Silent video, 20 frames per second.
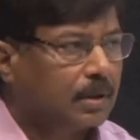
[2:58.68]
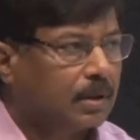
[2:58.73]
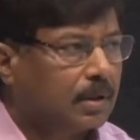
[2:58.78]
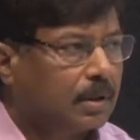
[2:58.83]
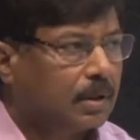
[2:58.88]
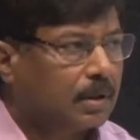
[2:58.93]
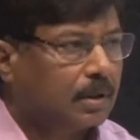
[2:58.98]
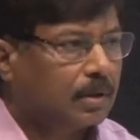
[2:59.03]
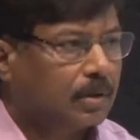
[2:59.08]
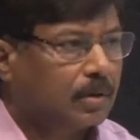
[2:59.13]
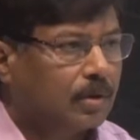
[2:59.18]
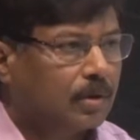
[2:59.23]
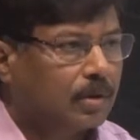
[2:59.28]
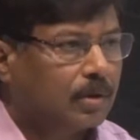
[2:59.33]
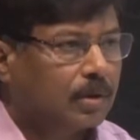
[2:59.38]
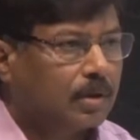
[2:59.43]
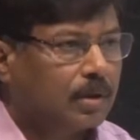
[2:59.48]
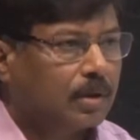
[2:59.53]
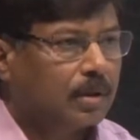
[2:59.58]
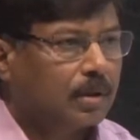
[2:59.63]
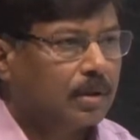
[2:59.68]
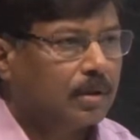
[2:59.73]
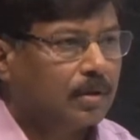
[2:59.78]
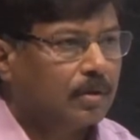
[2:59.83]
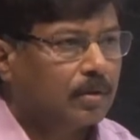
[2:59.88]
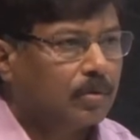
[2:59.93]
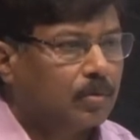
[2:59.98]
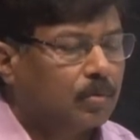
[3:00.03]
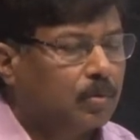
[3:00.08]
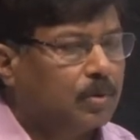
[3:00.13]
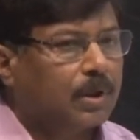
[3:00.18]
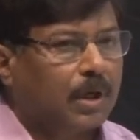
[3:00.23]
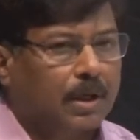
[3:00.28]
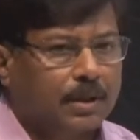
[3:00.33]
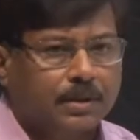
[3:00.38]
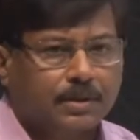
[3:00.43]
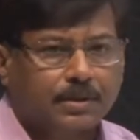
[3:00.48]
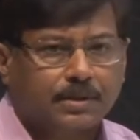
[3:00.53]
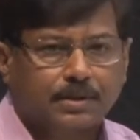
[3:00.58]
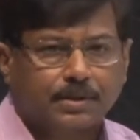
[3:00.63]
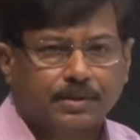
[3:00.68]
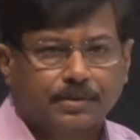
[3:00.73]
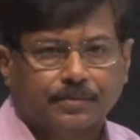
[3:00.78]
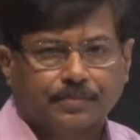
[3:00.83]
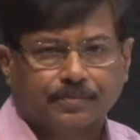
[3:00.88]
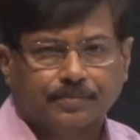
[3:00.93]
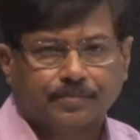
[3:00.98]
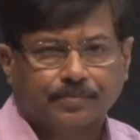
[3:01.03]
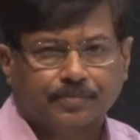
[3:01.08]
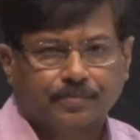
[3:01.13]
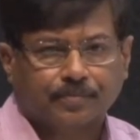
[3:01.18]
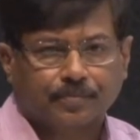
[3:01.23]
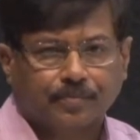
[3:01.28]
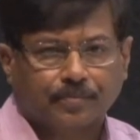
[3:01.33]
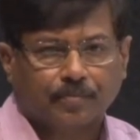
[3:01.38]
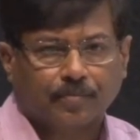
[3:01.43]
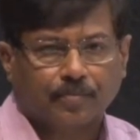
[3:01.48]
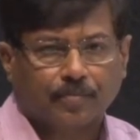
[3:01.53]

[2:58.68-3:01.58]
Be it Dhanvantri from our mythologies,